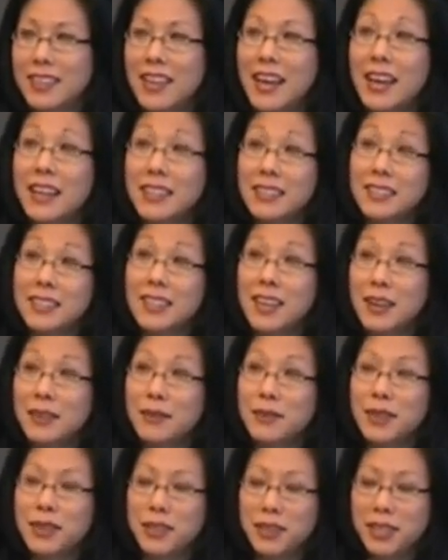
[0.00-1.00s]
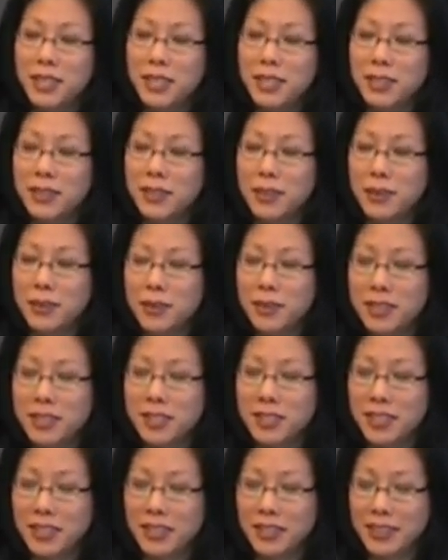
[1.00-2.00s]
That's not very
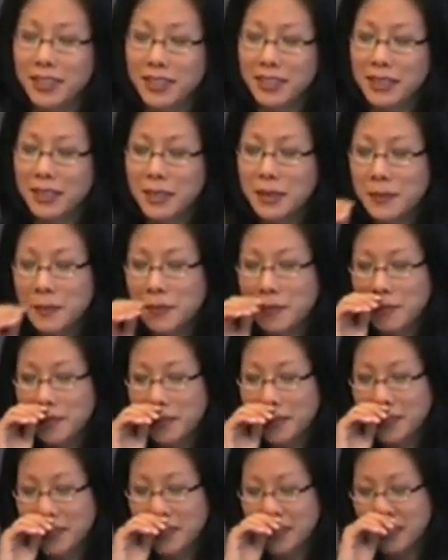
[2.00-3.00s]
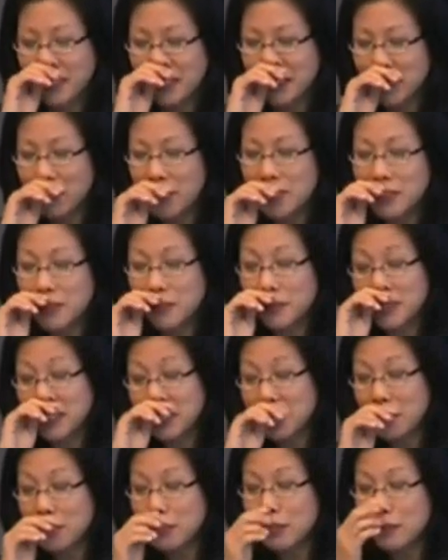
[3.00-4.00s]
encouraging. So as a
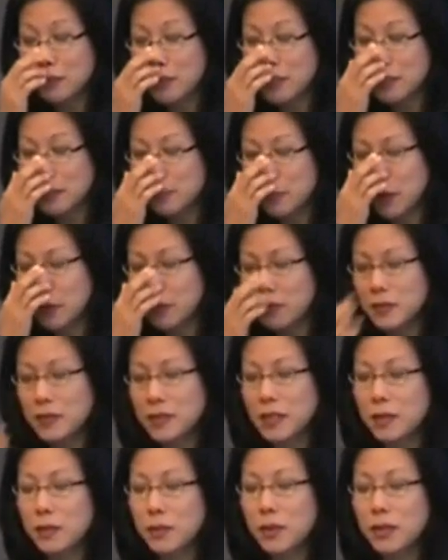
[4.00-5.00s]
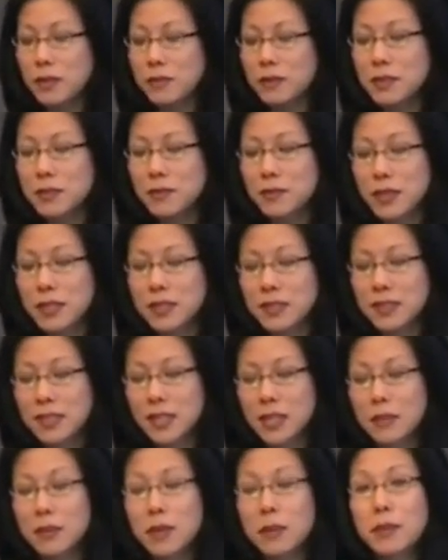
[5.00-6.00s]
result of this posting, one of his friends
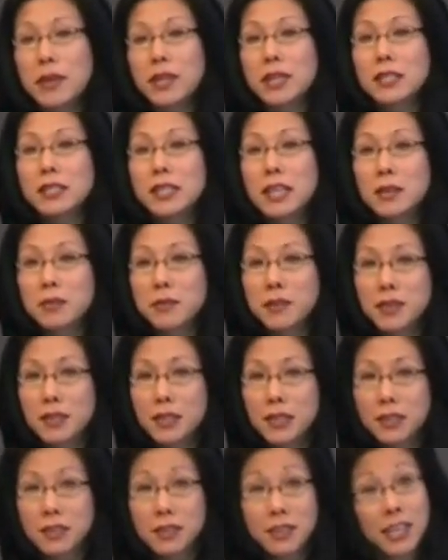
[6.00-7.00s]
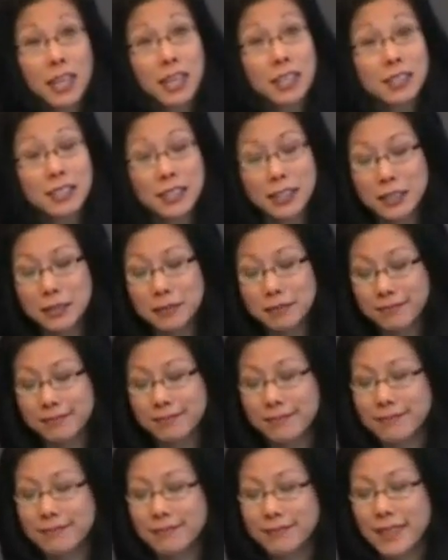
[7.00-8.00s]
set him up on a date with another gay teen.
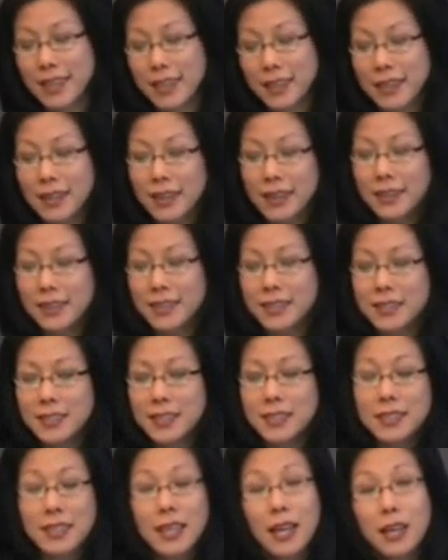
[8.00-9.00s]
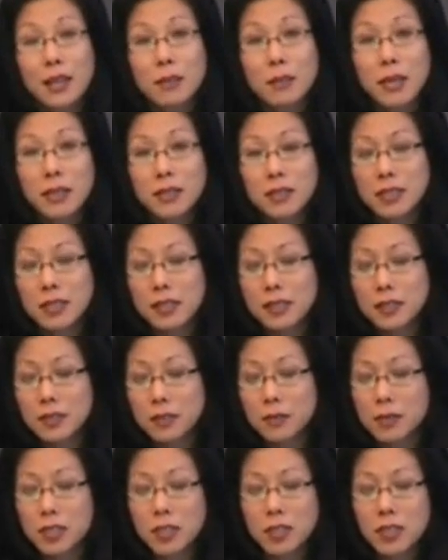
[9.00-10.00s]
This is not about
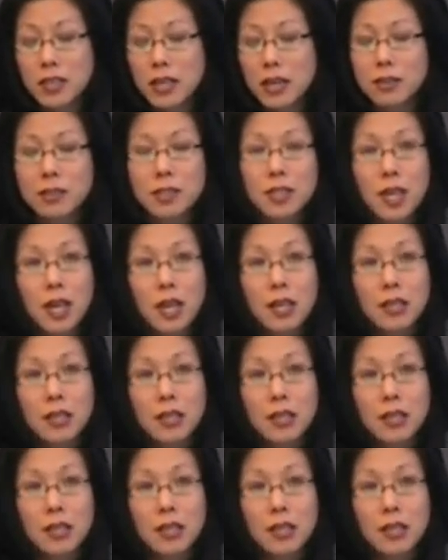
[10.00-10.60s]
teens reaching out to